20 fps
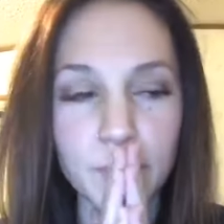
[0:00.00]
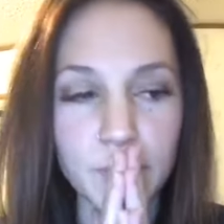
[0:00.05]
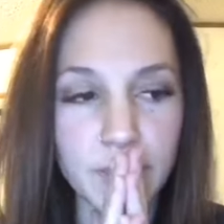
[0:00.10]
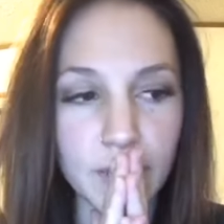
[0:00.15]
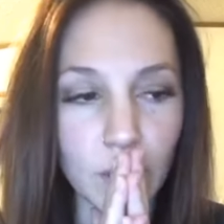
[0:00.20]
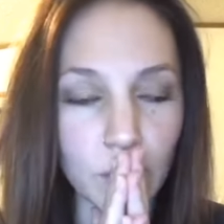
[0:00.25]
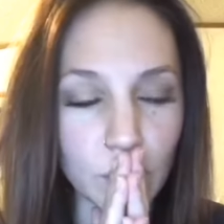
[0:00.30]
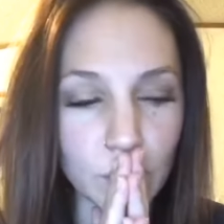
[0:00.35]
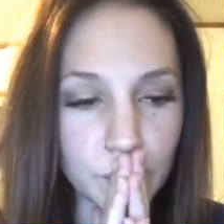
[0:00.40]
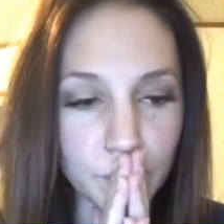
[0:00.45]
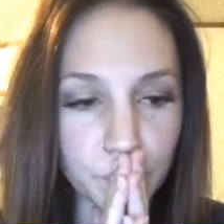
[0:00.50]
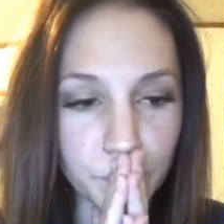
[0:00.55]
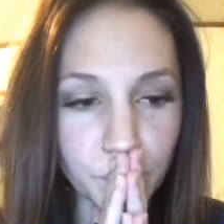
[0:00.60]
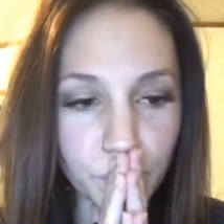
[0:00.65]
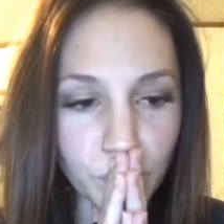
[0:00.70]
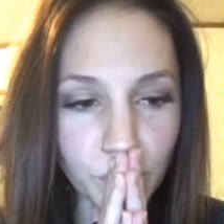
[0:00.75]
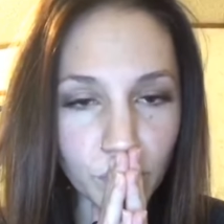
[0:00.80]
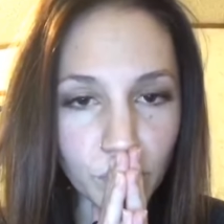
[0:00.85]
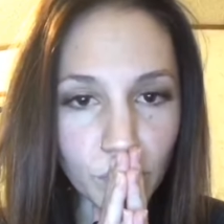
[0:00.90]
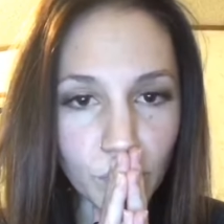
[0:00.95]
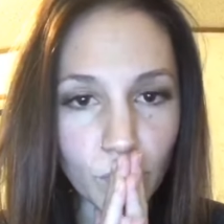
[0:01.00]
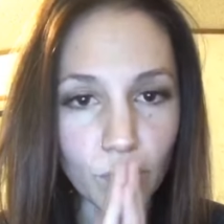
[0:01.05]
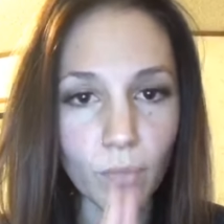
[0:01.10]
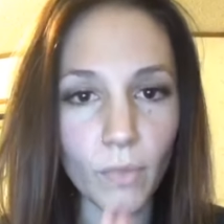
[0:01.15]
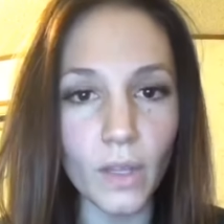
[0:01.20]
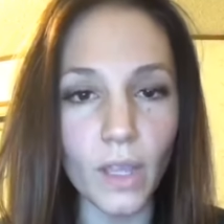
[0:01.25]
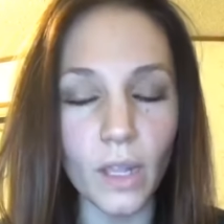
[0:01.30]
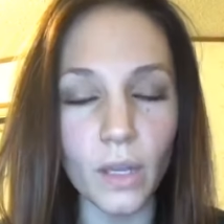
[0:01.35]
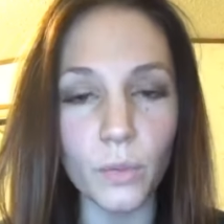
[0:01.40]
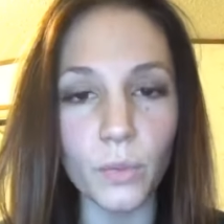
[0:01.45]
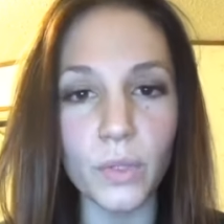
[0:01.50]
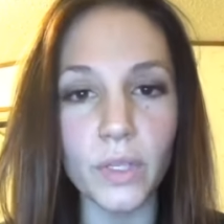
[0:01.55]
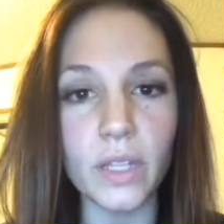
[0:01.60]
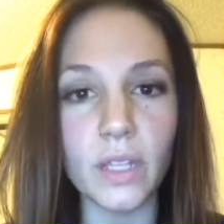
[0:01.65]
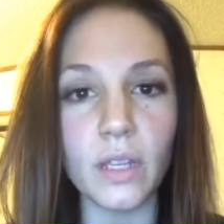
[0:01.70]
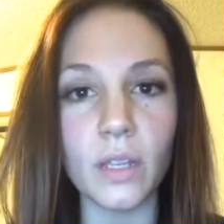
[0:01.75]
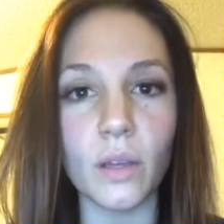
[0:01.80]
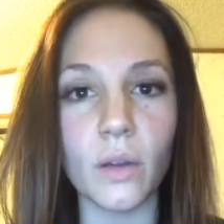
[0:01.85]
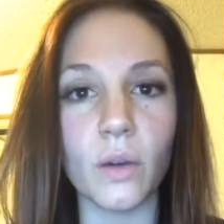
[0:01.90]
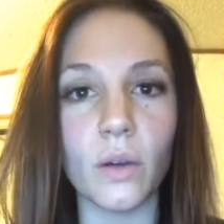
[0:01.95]
So I
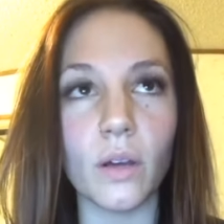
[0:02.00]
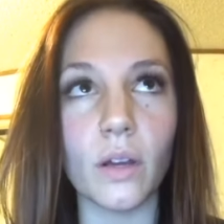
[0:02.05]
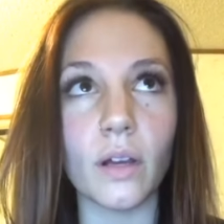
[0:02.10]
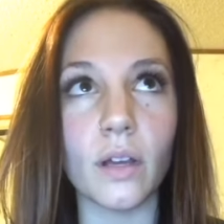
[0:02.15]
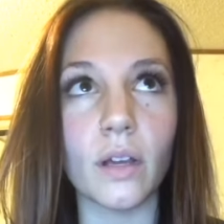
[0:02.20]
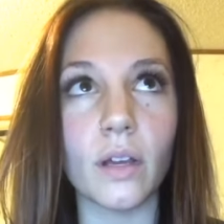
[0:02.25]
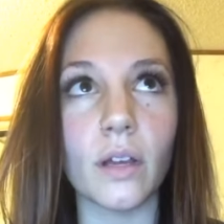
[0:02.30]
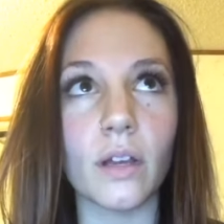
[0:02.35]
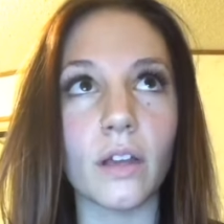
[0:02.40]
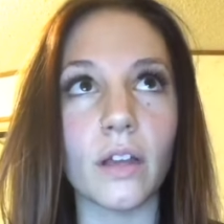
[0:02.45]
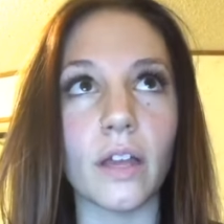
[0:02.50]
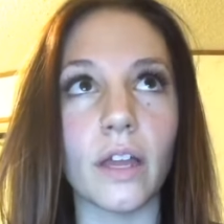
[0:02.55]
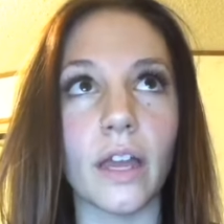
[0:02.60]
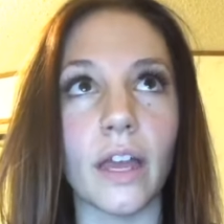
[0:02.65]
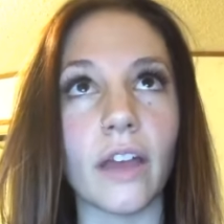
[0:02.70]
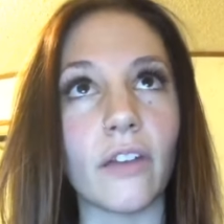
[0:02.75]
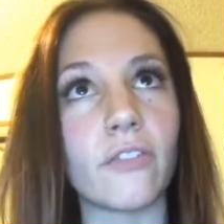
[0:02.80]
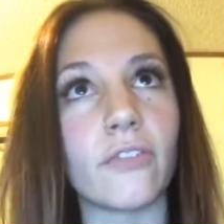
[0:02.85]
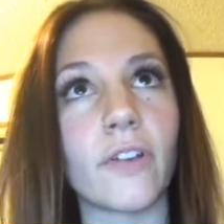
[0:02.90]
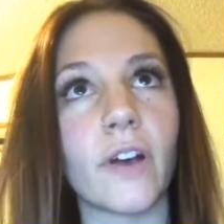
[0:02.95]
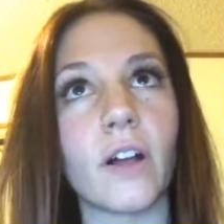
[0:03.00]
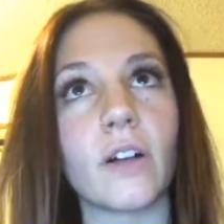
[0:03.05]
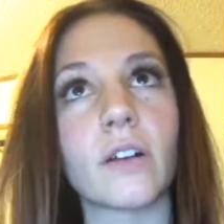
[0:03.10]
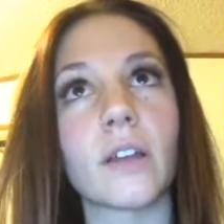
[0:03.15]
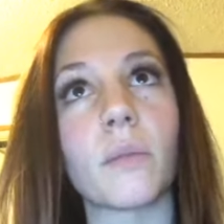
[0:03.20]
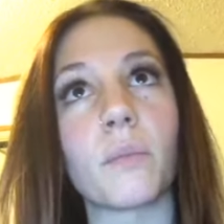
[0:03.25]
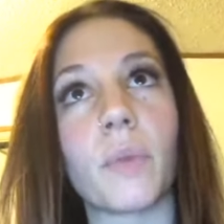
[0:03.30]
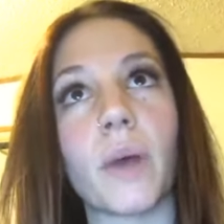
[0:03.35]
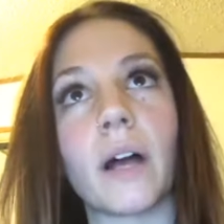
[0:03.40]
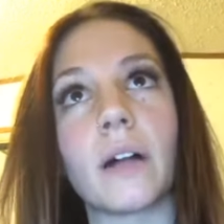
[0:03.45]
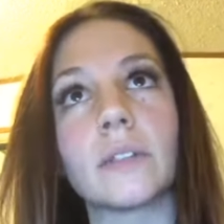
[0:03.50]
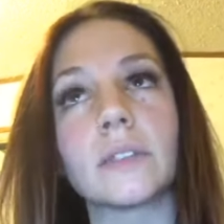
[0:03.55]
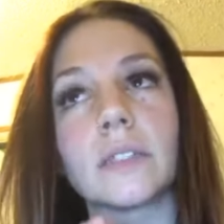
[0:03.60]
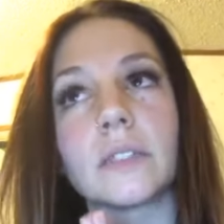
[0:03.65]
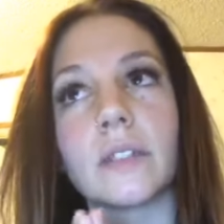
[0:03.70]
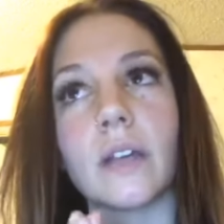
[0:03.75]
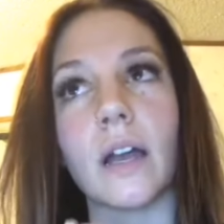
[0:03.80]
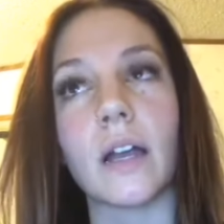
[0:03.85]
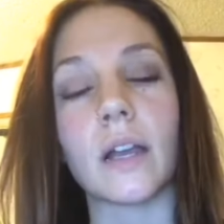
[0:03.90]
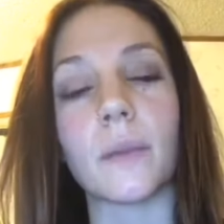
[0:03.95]
really have felt compelled to
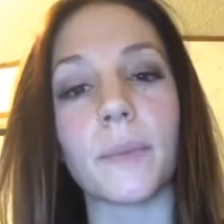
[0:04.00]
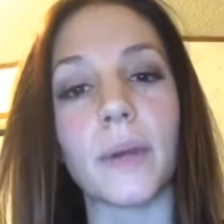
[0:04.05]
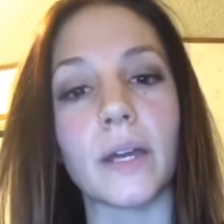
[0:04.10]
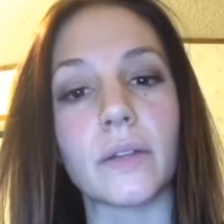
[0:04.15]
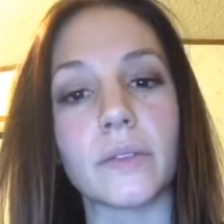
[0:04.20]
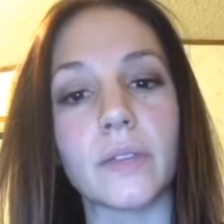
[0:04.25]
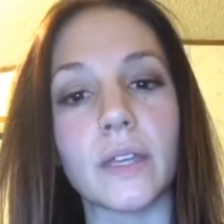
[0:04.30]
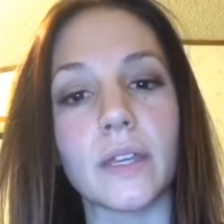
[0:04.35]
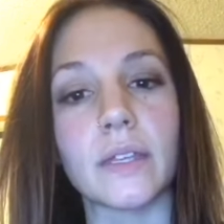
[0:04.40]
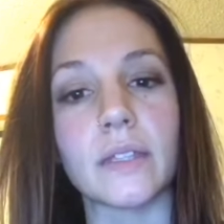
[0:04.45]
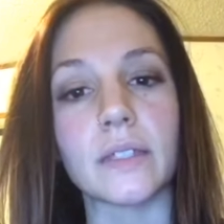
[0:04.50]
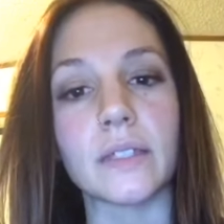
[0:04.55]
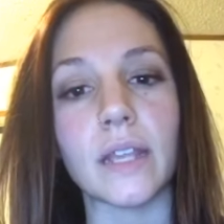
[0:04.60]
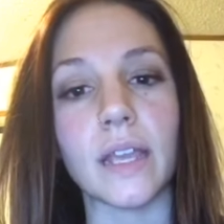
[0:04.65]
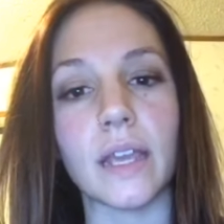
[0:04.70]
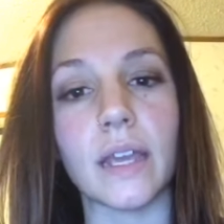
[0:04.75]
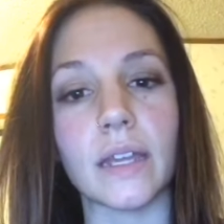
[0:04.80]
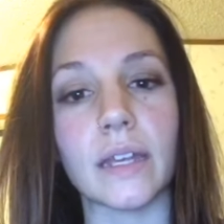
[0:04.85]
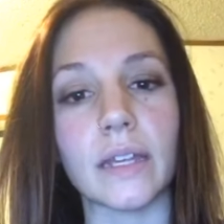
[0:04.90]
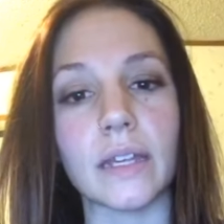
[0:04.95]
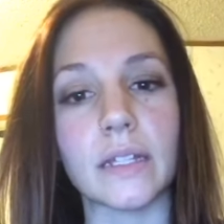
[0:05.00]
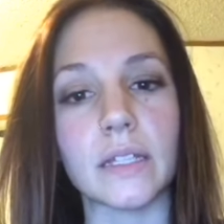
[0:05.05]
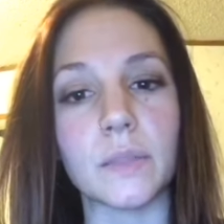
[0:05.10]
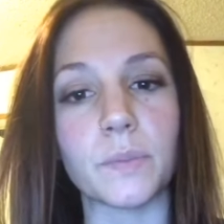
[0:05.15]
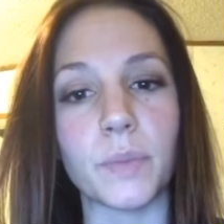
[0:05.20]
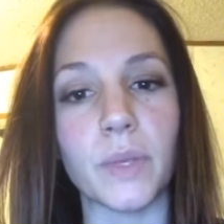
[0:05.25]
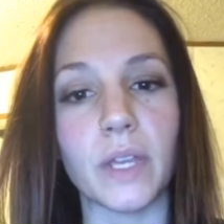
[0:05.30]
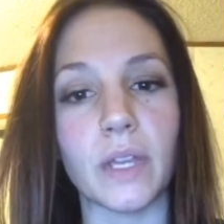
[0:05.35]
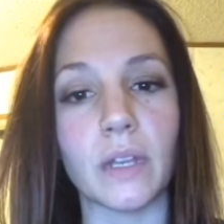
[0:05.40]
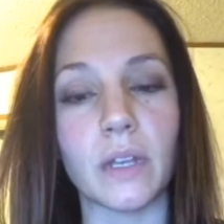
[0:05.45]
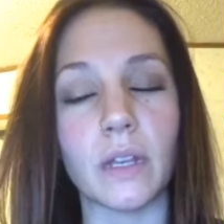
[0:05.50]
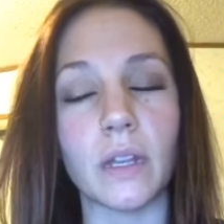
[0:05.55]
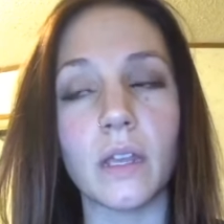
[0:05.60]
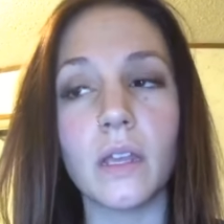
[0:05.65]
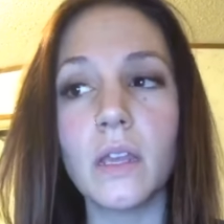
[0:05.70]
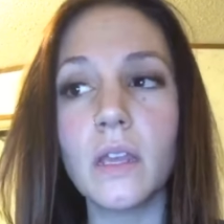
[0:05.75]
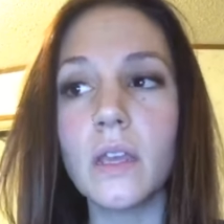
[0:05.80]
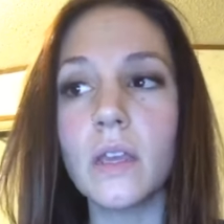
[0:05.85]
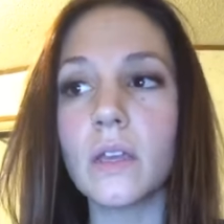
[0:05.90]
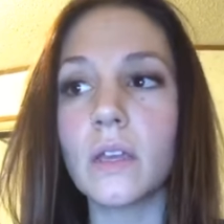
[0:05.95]
talk about this, and it's been
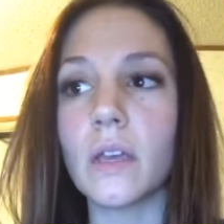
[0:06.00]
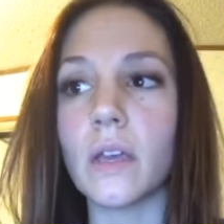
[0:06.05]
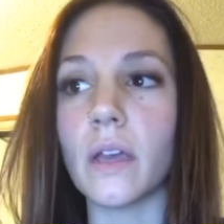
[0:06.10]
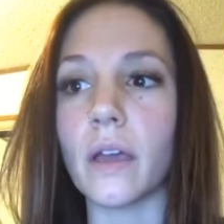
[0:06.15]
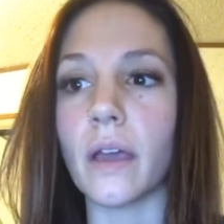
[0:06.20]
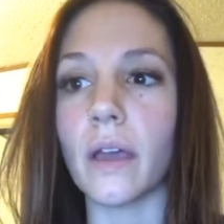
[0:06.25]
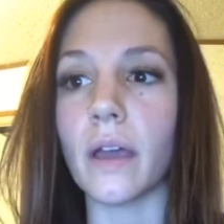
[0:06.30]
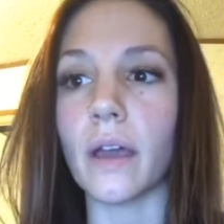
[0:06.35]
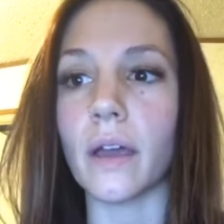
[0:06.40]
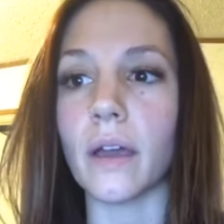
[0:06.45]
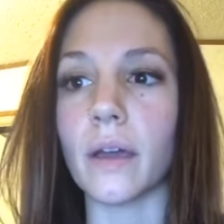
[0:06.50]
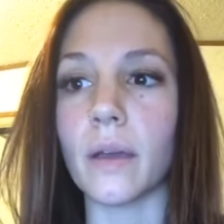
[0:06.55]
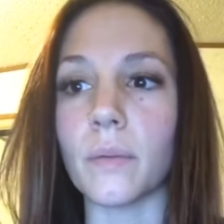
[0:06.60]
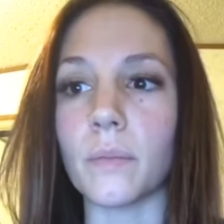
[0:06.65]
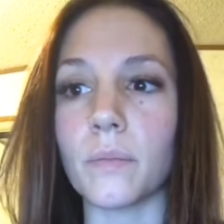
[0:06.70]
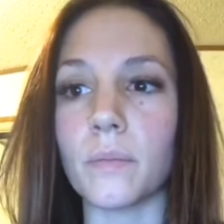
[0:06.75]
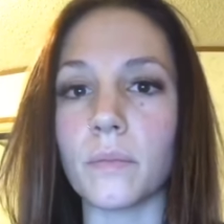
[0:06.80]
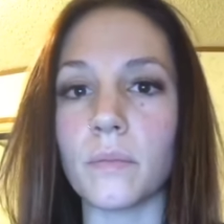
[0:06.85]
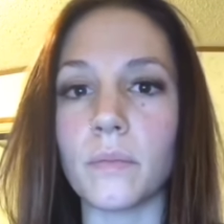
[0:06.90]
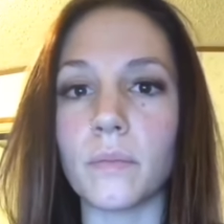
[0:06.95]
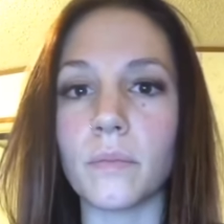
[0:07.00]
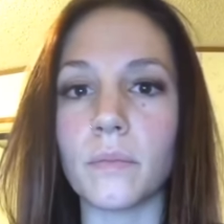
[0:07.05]
um,